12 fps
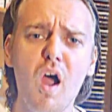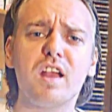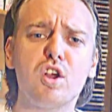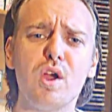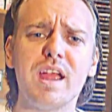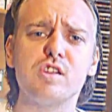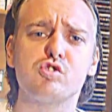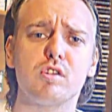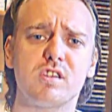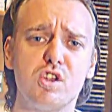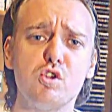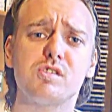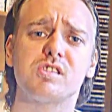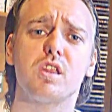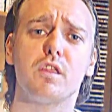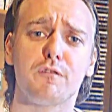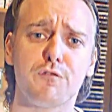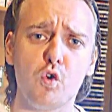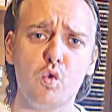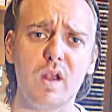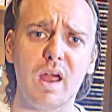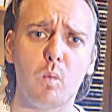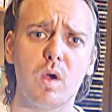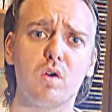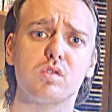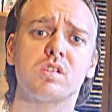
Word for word: I got introduced to the Fallout